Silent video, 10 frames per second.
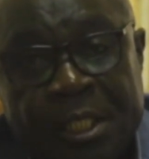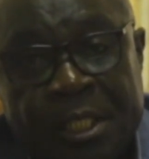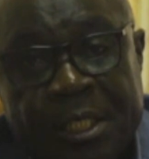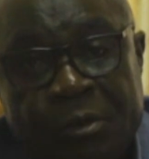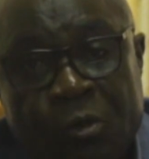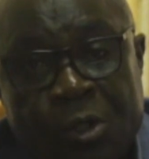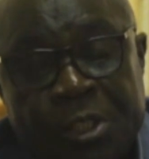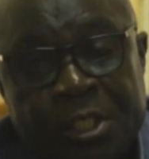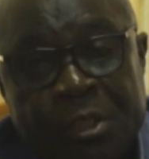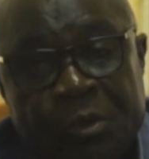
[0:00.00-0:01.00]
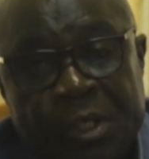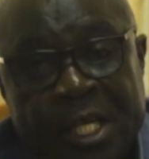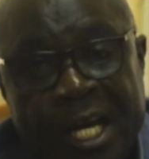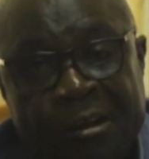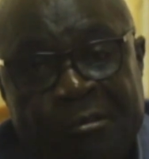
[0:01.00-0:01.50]
what we
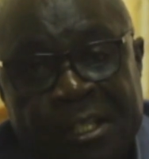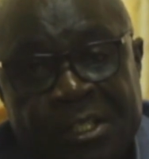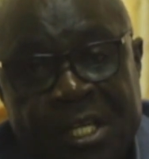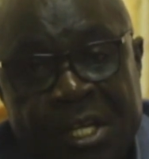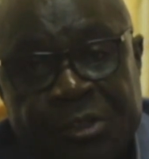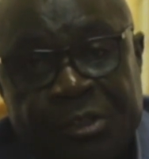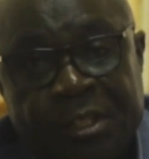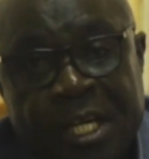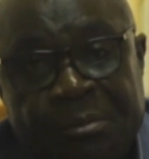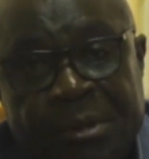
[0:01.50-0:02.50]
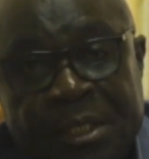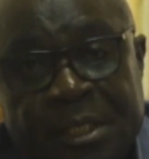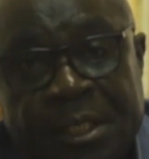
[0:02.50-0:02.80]
have as national government,